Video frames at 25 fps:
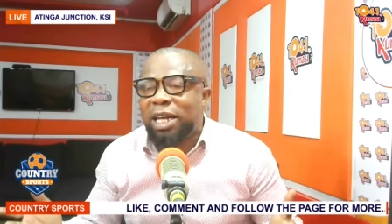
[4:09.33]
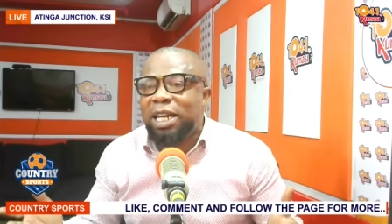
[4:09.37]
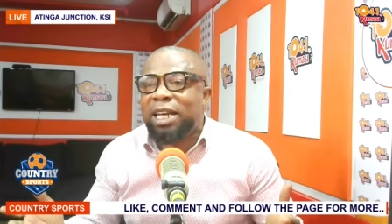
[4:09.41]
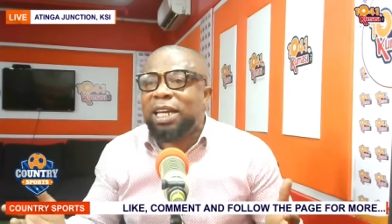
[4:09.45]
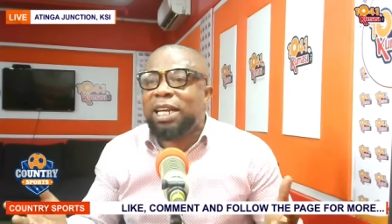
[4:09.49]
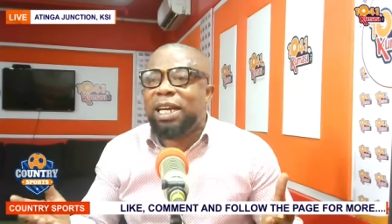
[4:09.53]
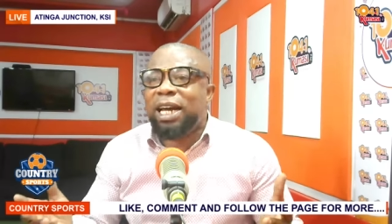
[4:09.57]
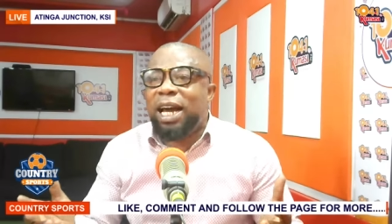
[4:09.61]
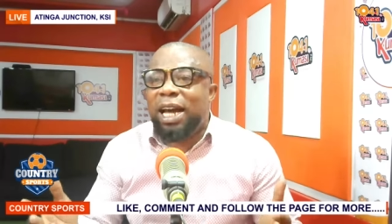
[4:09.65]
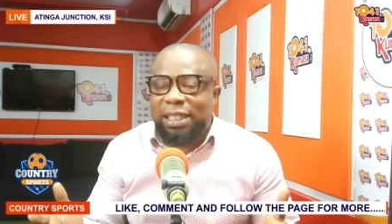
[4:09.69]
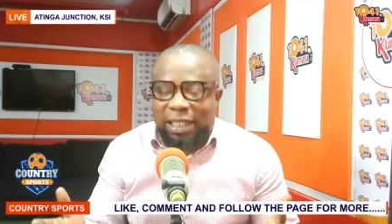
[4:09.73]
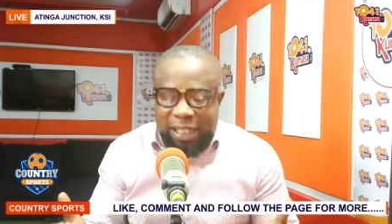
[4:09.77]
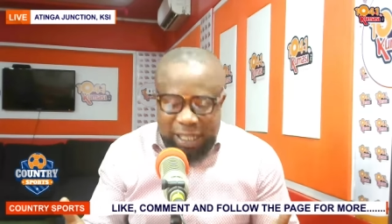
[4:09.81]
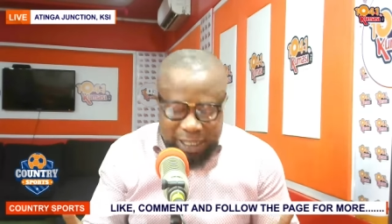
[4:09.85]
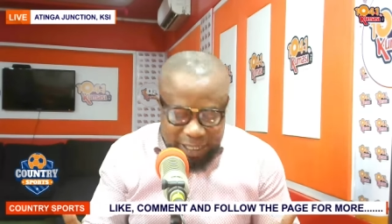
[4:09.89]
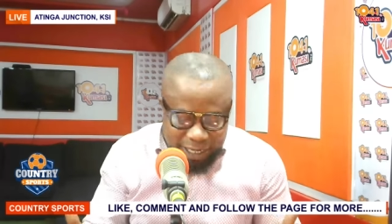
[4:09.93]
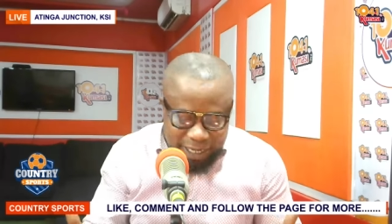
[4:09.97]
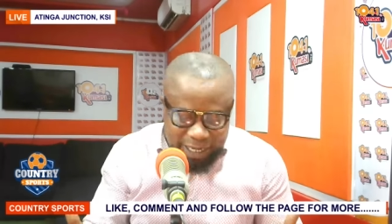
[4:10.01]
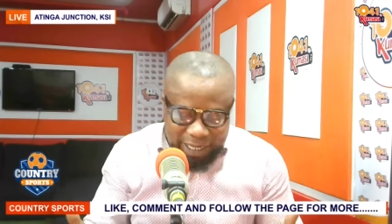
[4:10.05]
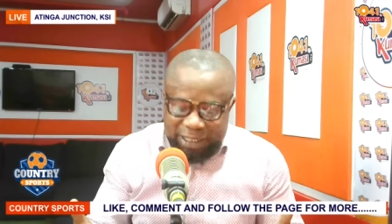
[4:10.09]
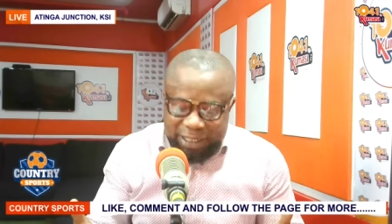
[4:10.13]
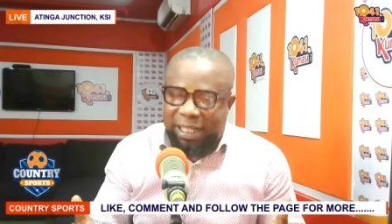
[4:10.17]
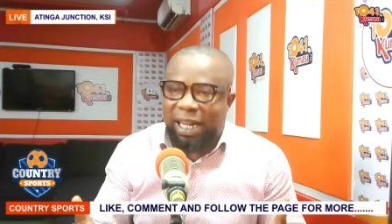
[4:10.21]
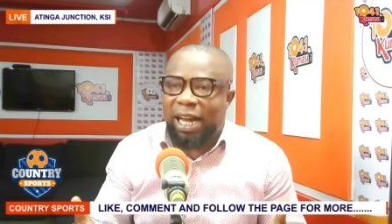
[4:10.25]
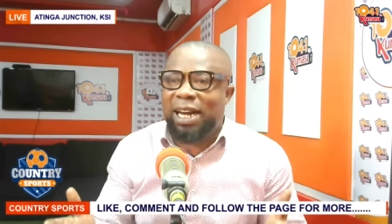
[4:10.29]
And see,
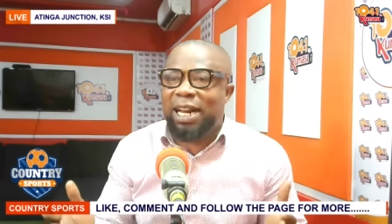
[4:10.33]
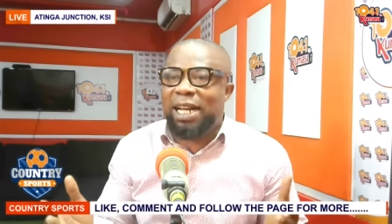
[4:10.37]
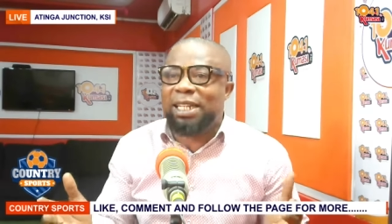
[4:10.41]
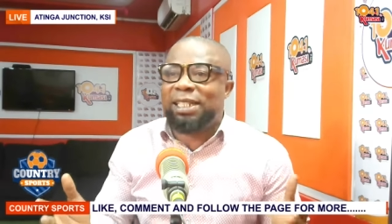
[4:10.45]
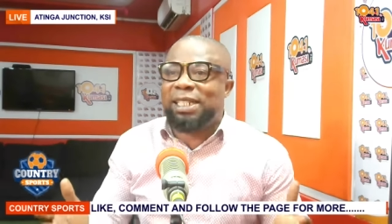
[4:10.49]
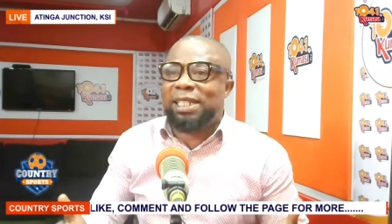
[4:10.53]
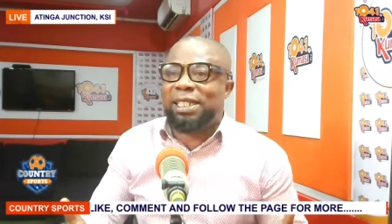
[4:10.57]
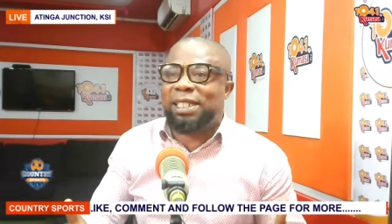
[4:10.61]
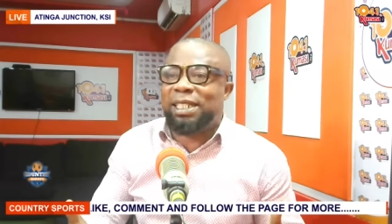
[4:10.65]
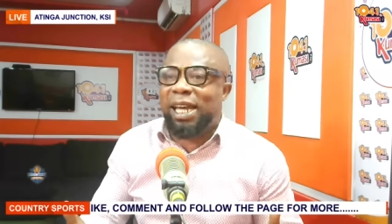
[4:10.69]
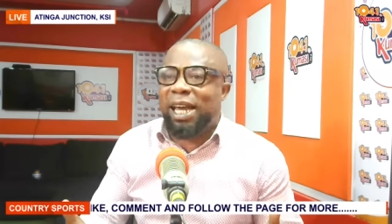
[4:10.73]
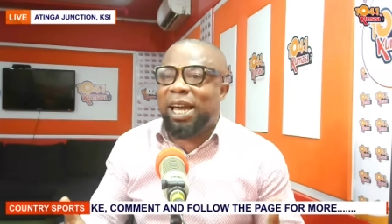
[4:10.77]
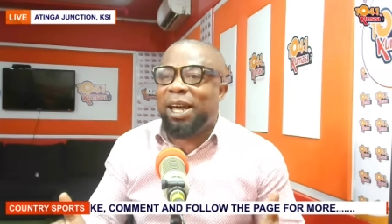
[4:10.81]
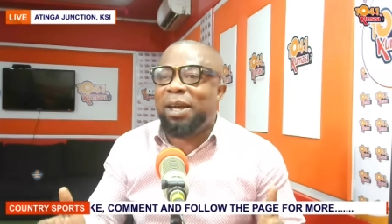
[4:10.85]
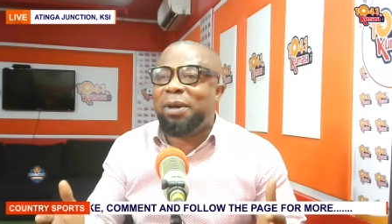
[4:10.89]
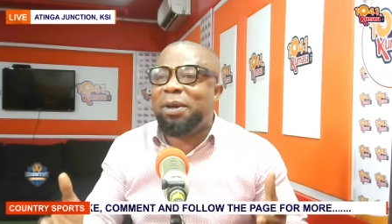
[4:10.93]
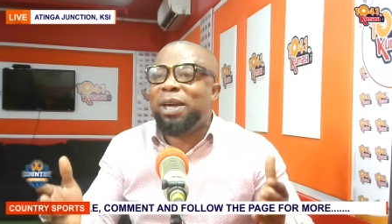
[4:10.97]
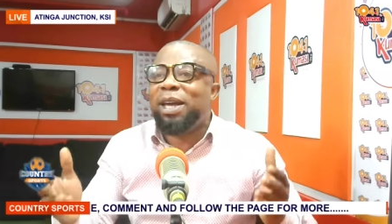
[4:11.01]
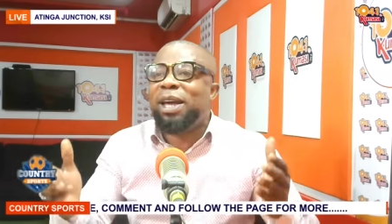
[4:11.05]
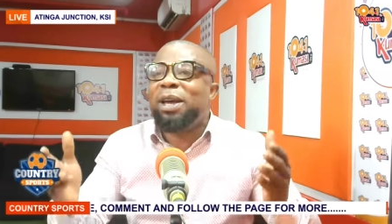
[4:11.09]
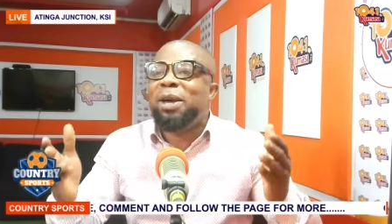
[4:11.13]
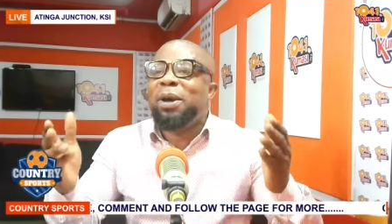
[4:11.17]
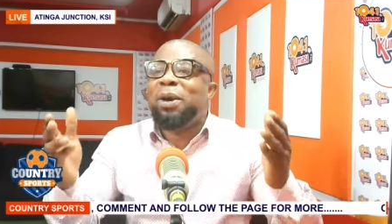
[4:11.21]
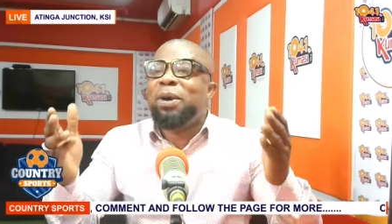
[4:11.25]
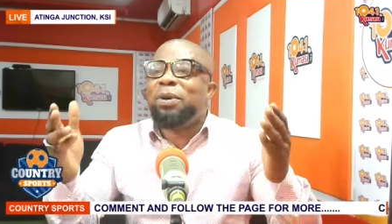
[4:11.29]
so let's see.
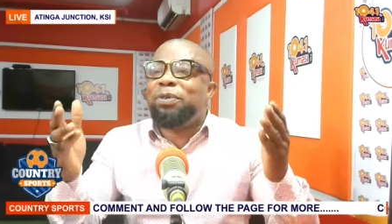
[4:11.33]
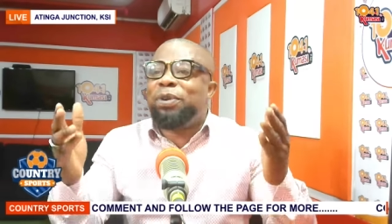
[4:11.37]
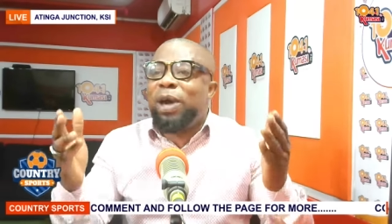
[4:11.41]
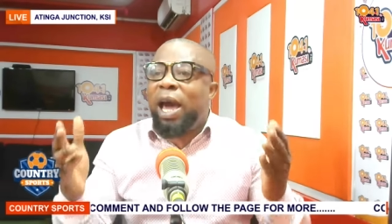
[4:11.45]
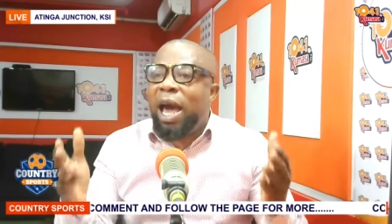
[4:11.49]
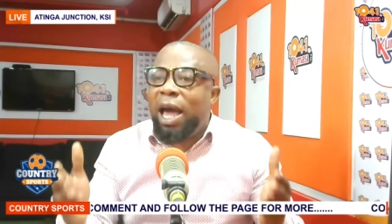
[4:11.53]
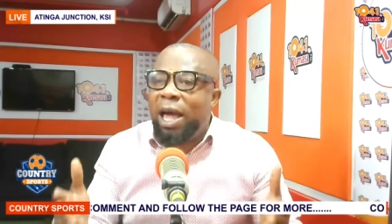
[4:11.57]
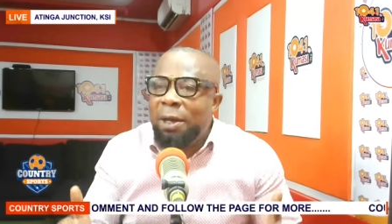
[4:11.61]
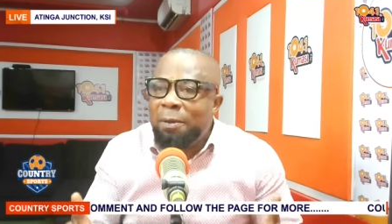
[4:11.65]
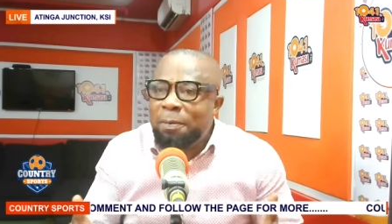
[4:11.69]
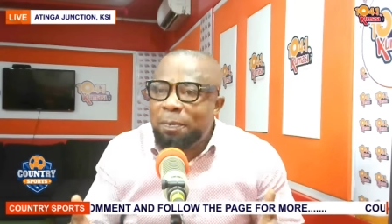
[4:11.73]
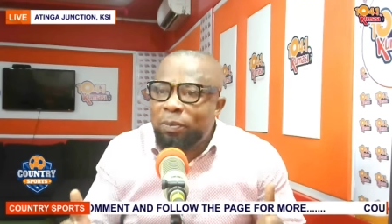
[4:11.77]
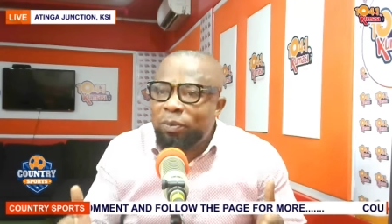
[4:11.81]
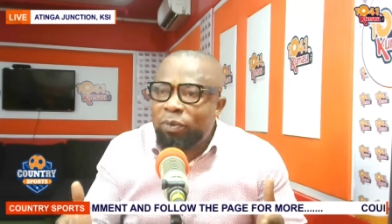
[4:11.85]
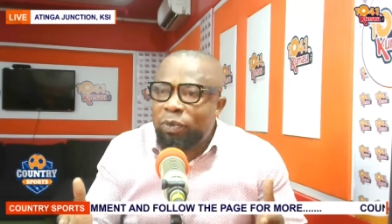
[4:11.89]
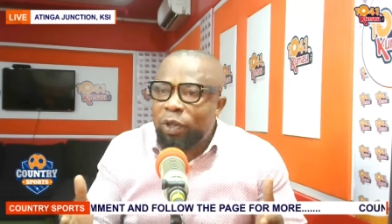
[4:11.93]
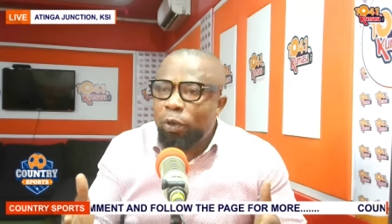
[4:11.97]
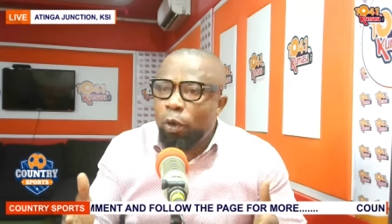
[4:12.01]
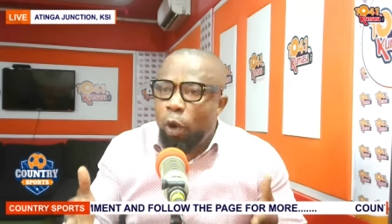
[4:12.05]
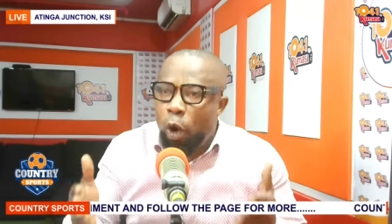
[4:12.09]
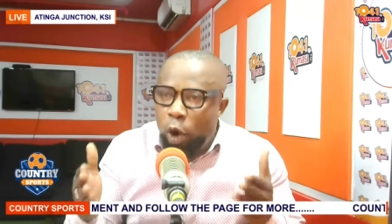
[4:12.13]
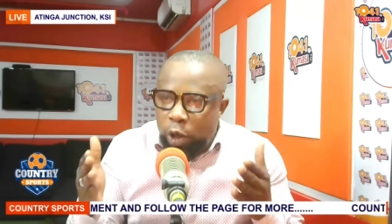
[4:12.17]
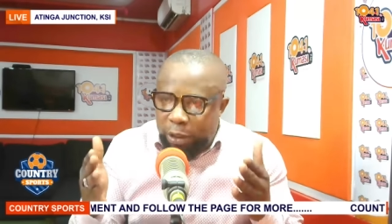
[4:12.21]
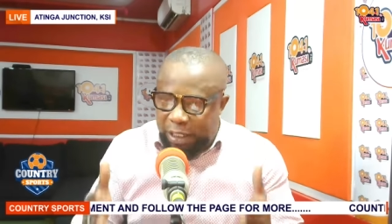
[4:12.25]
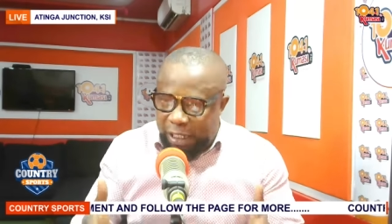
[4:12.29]
Sure,
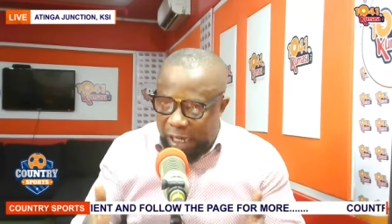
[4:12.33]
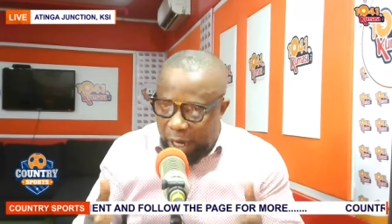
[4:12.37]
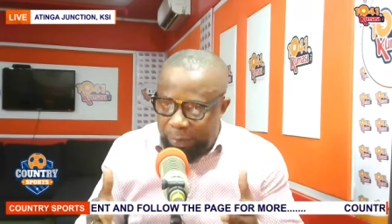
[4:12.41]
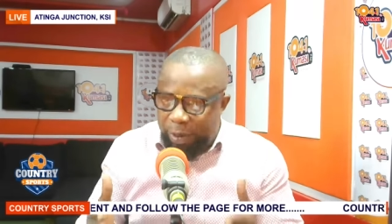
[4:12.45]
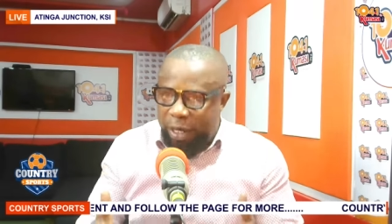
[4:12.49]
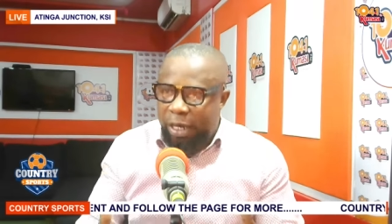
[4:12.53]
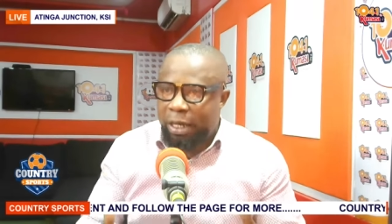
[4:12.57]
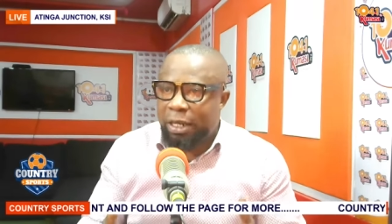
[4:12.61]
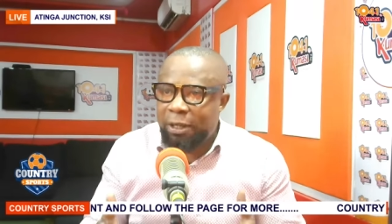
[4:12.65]
good to me.